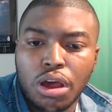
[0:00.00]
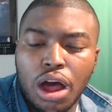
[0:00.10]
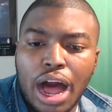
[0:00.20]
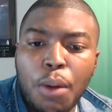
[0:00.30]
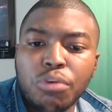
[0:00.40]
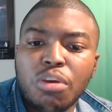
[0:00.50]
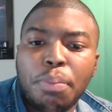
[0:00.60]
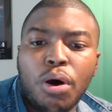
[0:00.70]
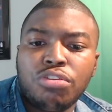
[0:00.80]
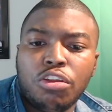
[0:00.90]
I was
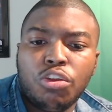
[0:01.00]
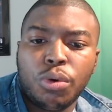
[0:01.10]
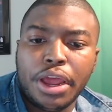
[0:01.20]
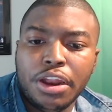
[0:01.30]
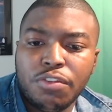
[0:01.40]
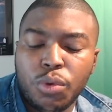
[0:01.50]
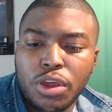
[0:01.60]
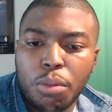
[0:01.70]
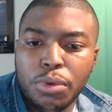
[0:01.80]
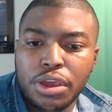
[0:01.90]
supposed to do an interview with
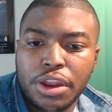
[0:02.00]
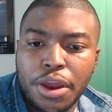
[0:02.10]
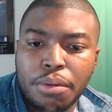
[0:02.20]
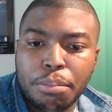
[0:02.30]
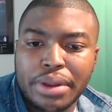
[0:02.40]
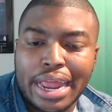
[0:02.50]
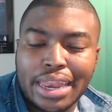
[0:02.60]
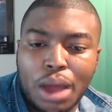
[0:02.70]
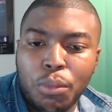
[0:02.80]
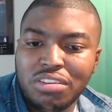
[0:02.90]
Yo Millionaire, but
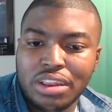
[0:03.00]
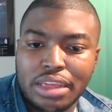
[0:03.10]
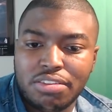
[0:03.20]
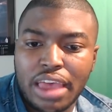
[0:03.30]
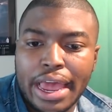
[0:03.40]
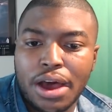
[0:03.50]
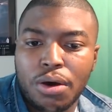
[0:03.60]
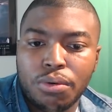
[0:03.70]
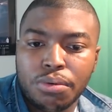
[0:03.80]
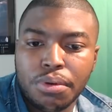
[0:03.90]
I wasn't in
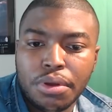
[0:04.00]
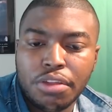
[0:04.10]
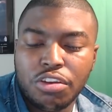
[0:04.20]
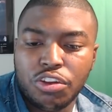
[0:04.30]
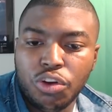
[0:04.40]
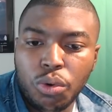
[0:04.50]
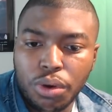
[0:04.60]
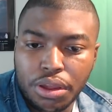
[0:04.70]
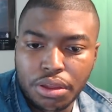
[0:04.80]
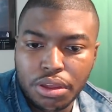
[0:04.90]
town to do
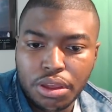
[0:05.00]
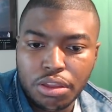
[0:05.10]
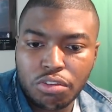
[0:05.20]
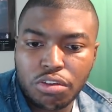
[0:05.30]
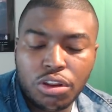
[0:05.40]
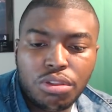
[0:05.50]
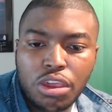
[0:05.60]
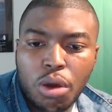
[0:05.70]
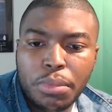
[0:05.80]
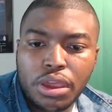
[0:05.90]
it. So salute to
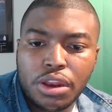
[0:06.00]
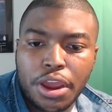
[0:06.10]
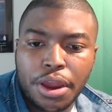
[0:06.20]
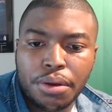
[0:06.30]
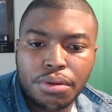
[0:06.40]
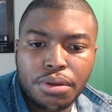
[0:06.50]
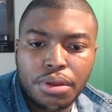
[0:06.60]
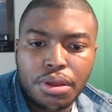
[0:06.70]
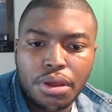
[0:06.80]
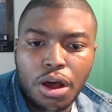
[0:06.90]
Yo Millionaire.
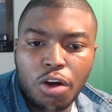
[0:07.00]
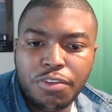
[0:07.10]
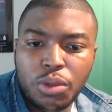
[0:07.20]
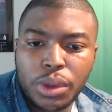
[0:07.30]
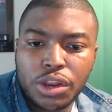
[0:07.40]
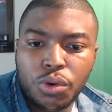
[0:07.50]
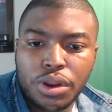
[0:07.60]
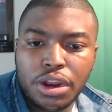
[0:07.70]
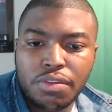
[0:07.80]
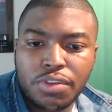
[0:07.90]
Hopefully we can do an
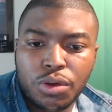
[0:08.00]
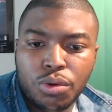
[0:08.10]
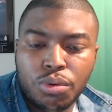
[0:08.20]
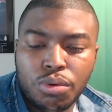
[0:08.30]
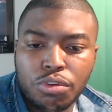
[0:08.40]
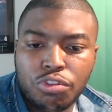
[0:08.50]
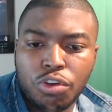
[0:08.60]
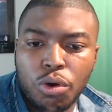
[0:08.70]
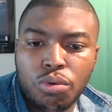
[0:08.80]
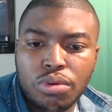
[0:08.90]
interview
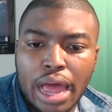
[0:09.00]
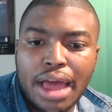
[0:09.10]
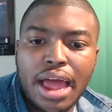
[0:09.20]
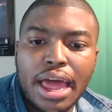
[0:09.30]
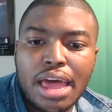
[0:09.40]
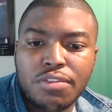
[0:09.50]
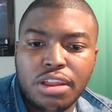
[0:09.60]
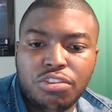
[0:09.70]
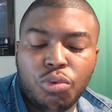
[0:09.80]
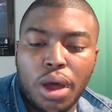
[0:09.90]
soon. I haven't
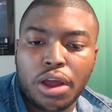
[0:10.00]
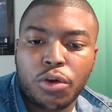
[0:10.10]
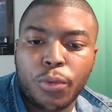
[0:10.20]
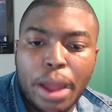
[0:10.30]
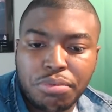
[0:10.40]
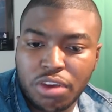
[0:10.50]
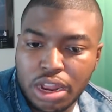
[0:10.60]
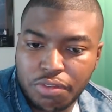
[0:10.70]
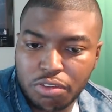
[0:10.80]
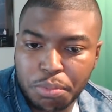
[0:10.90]
listened to a crap ton
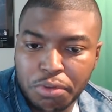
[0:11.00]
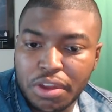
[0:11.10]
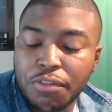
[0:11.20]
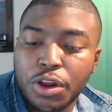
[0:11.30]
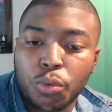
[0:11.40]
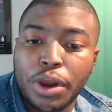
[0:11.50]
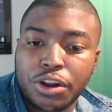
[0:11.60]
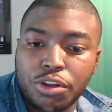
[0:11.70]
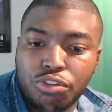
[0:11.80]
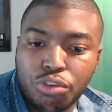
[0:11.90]
of his music. I've heard a record
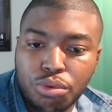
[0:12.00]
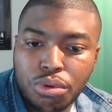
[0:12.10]
or two.